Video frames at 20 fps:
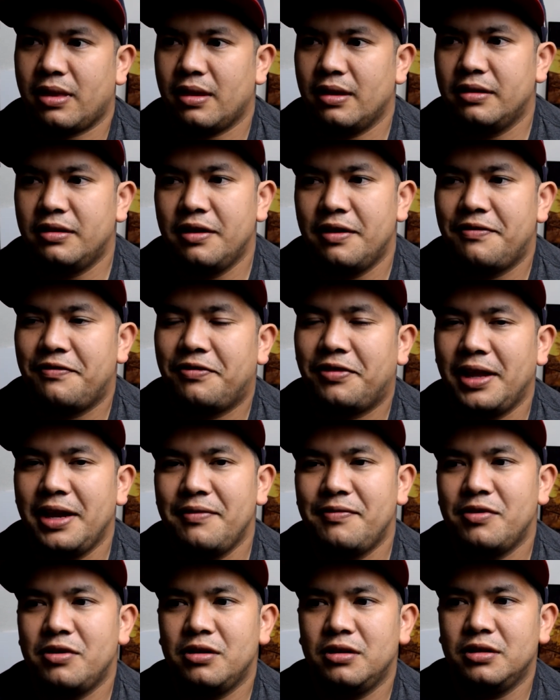The
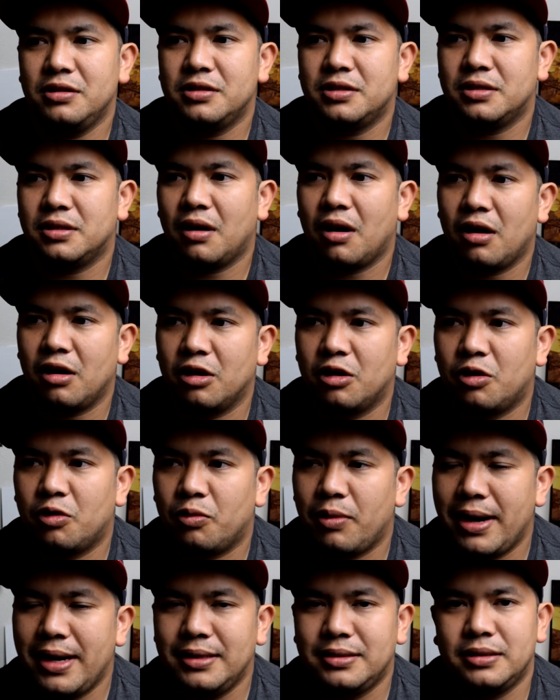flavors are
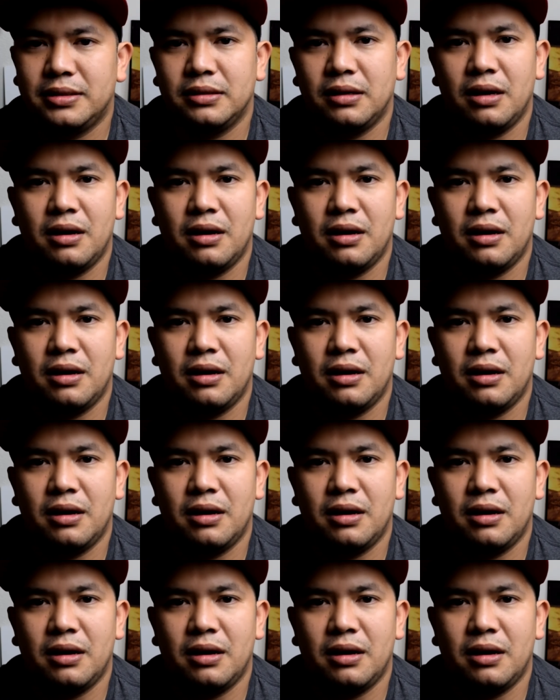great.